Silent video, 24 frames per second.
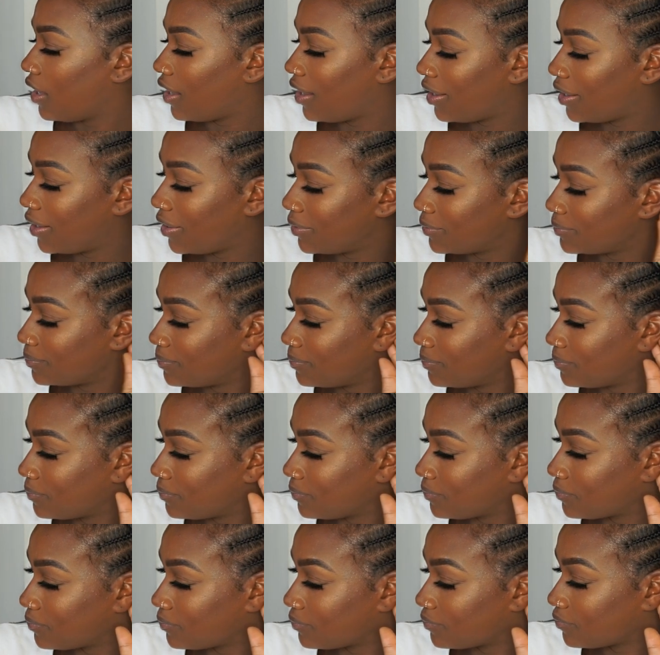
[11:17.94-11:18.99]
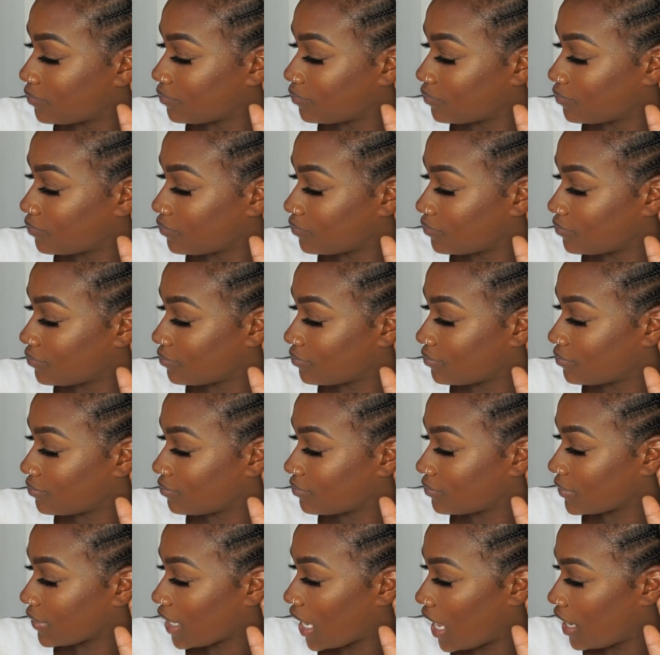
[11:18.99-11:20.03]
I
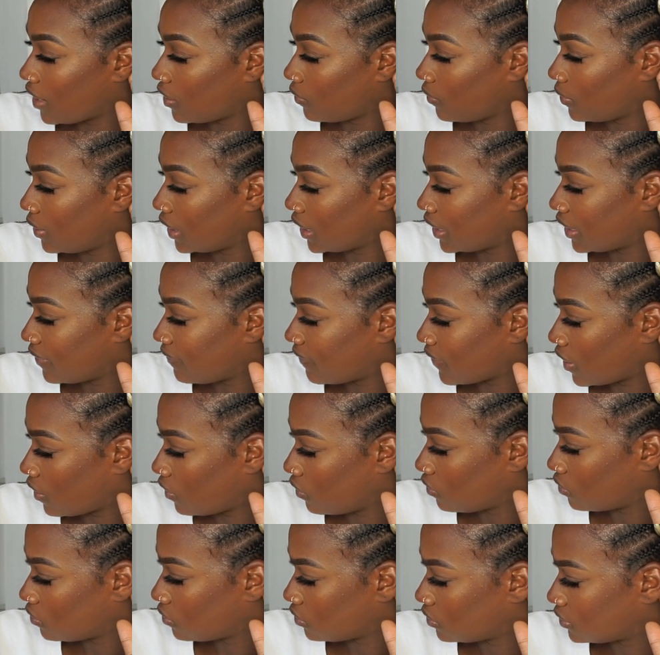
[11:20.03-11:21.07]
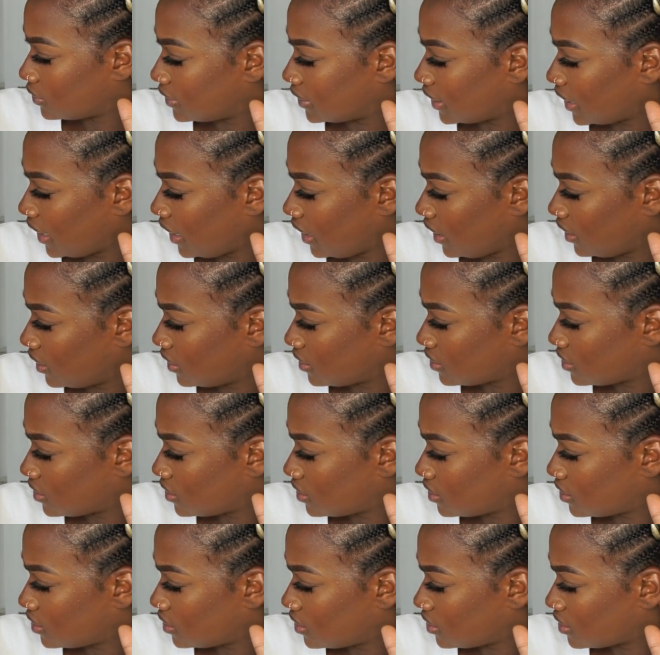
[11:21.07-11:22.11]
don't wanna give out dates.
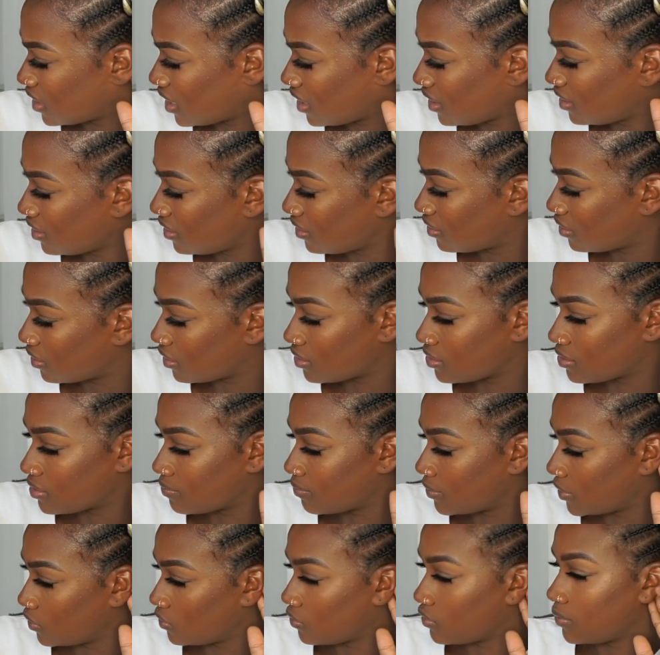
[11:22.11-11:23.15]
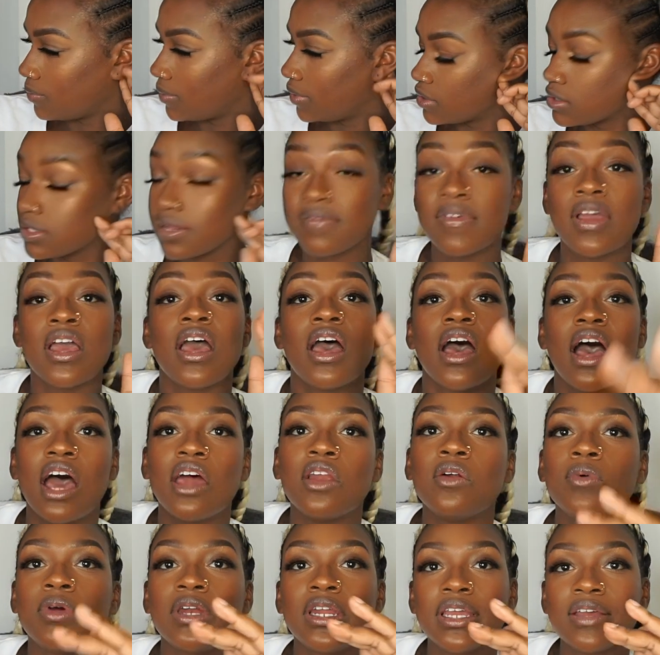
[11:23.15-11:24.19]
I think there is milk myself. I
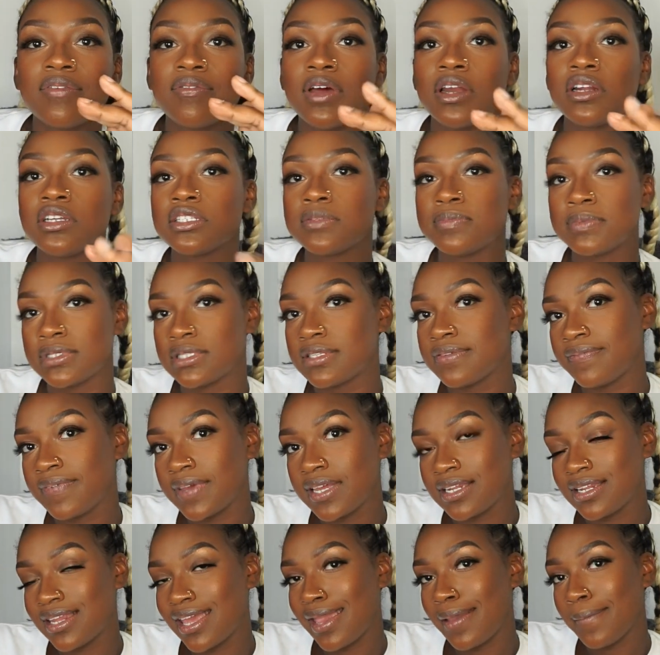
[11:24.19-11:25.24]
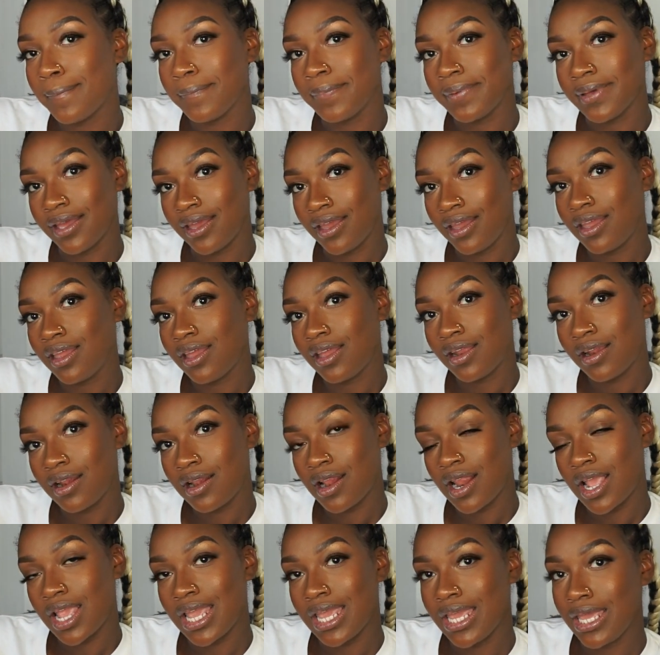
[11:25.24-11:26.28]
don't want to give out a specific date, but
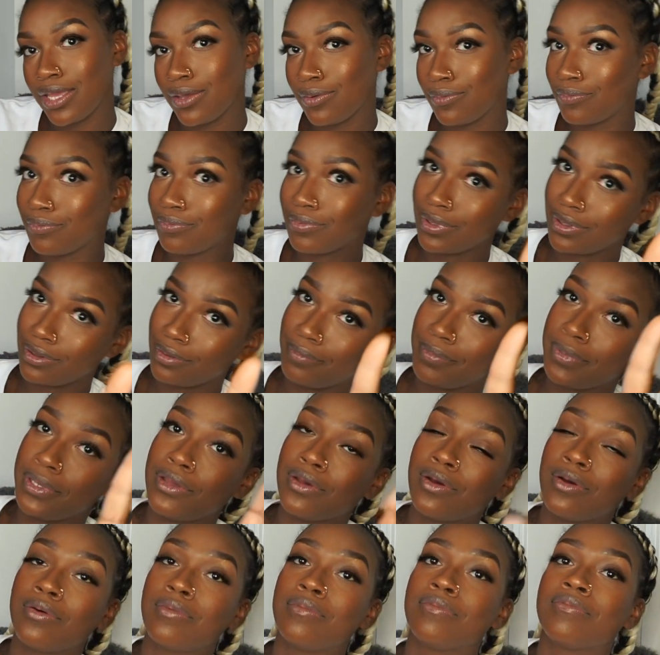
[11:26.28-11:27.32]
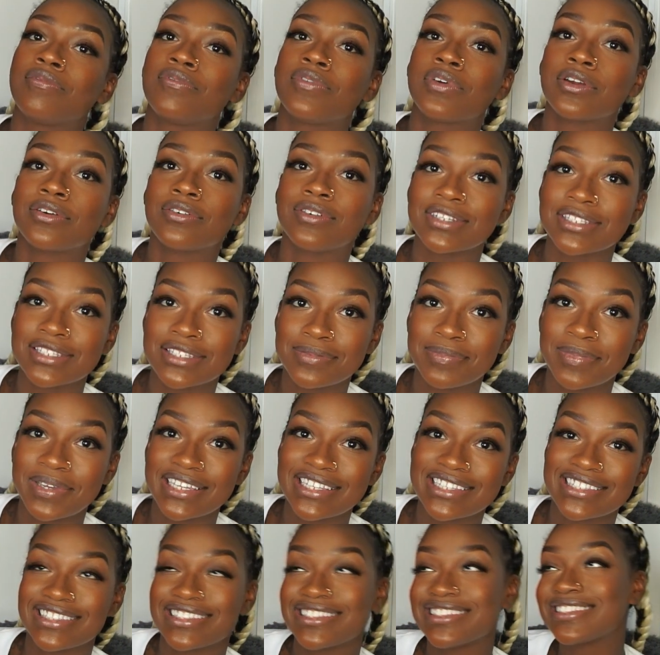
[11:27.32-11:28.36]
he will be home for
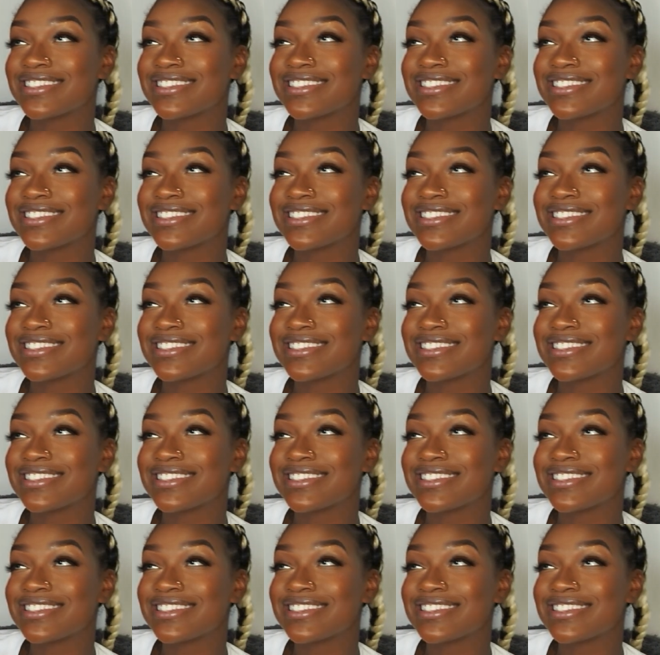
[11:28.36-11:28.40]
Christmas.